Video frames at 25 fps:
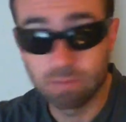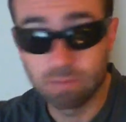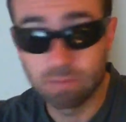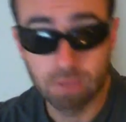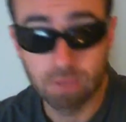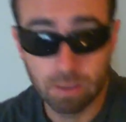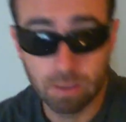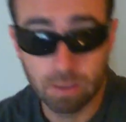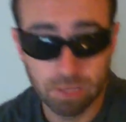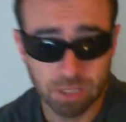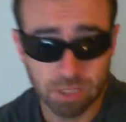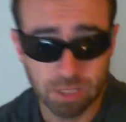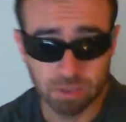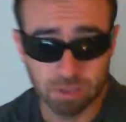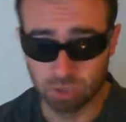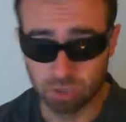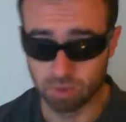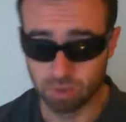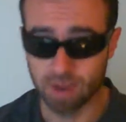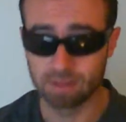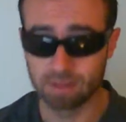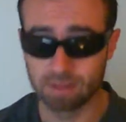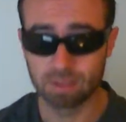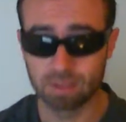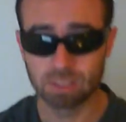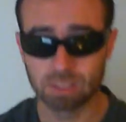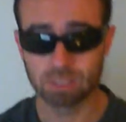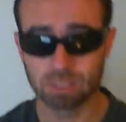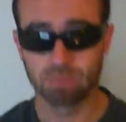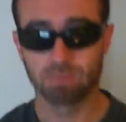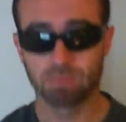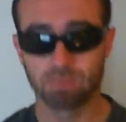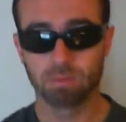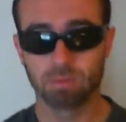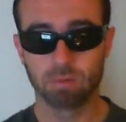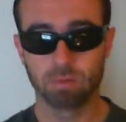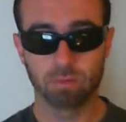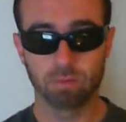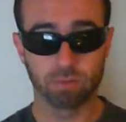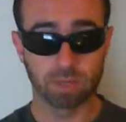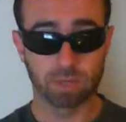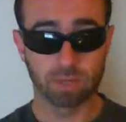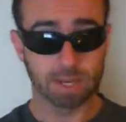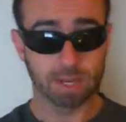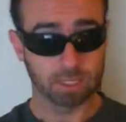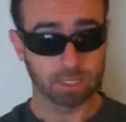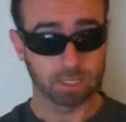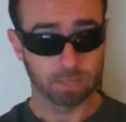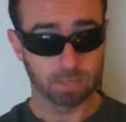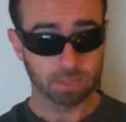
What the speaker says: Even have you seen the trailers for the next